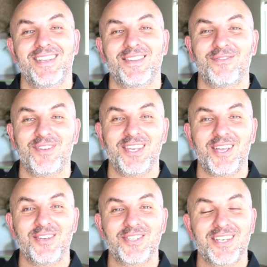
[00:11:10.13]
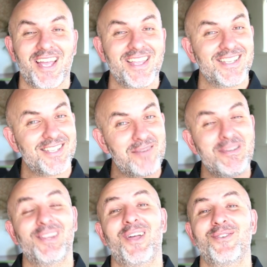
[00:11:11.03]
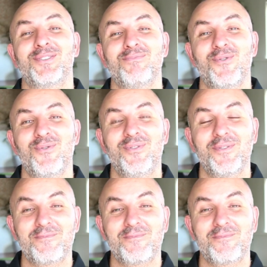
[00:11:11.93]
the video today. There's going to be loads more.